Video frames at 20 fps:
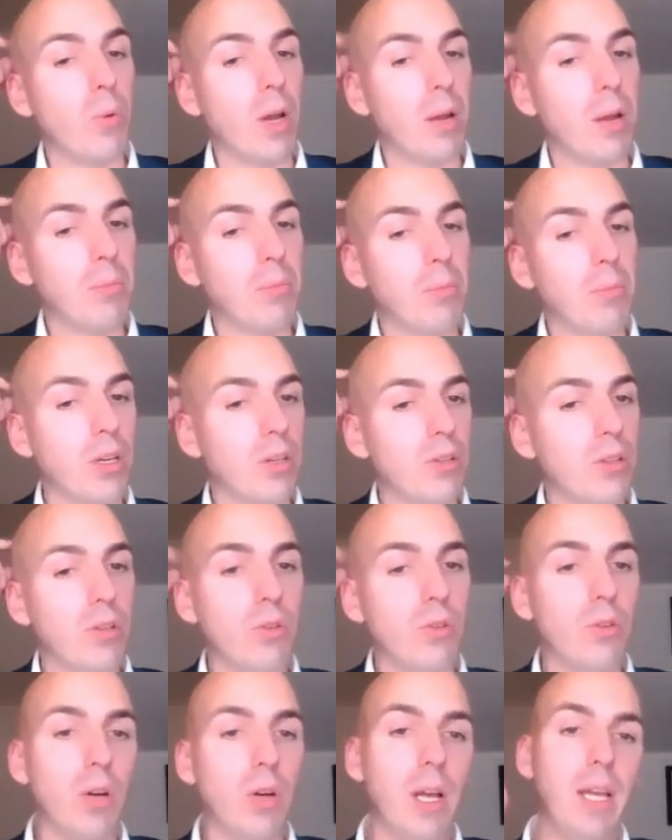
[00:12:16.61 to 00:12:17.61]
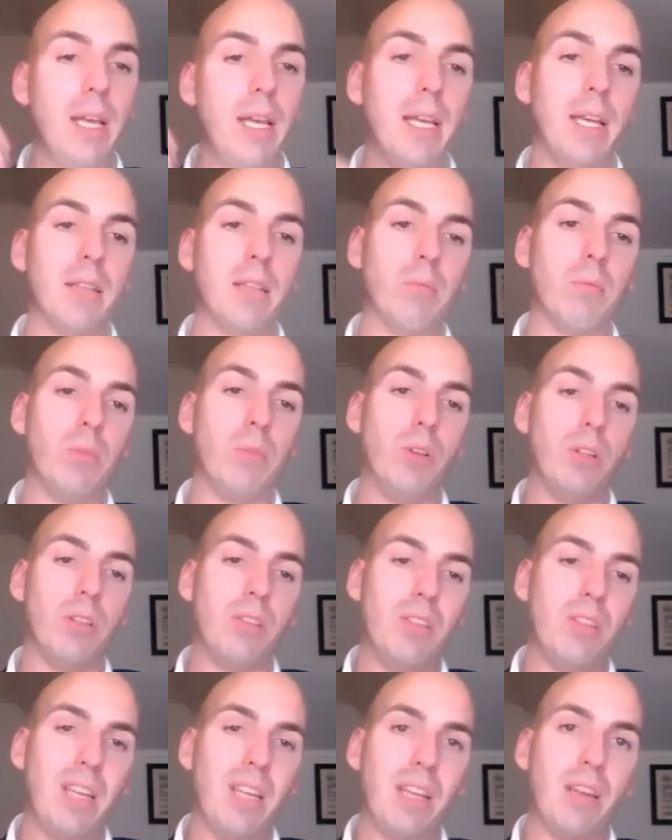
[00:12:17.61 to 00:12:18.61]
So what I'm going to do is I'm going
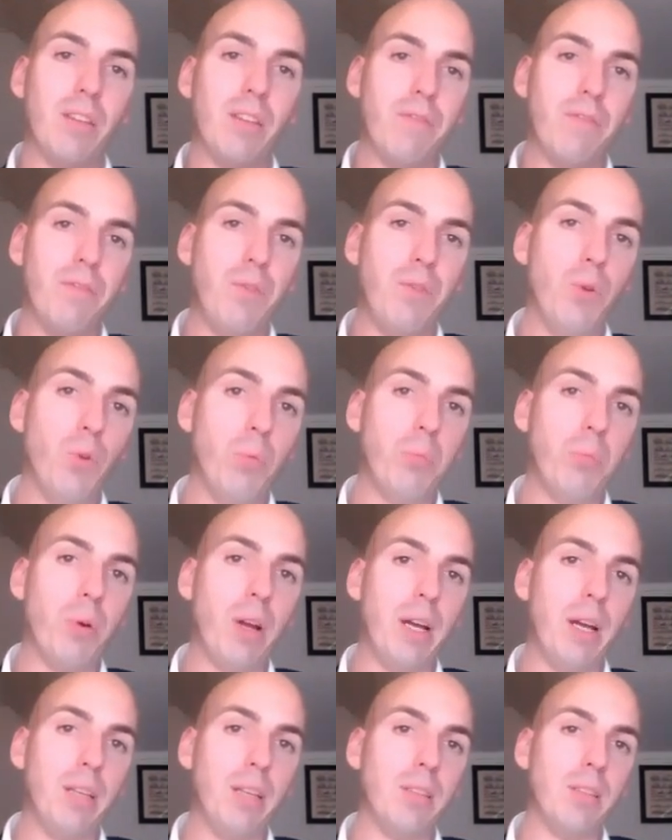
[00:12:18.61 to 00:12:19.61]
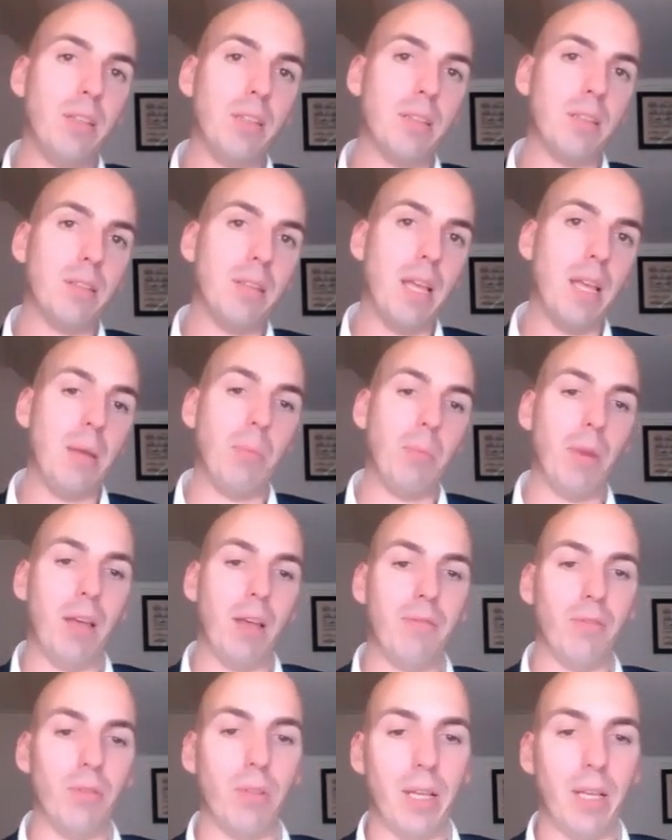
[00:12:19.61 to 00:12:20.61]
to set the fuel price at the same
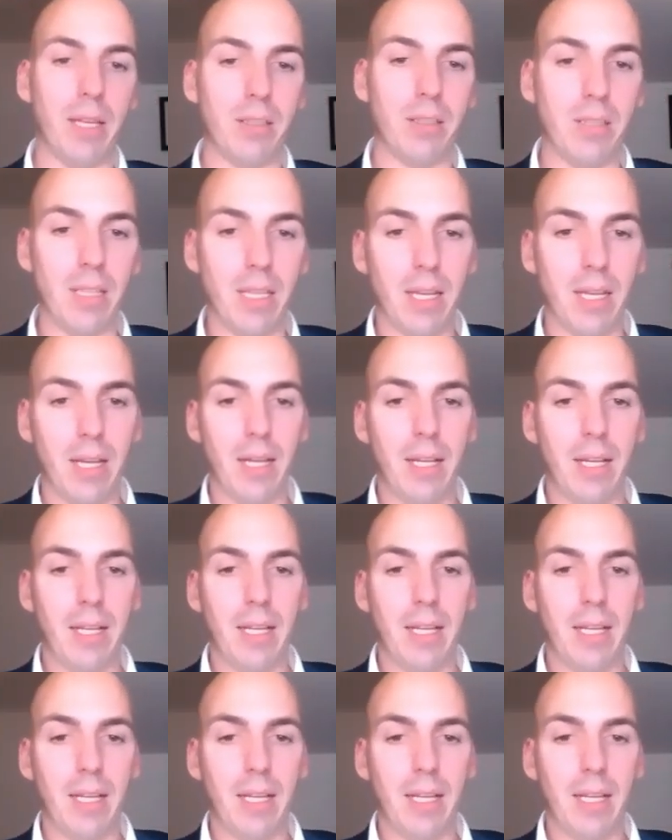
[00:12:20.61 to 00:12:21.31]
level as the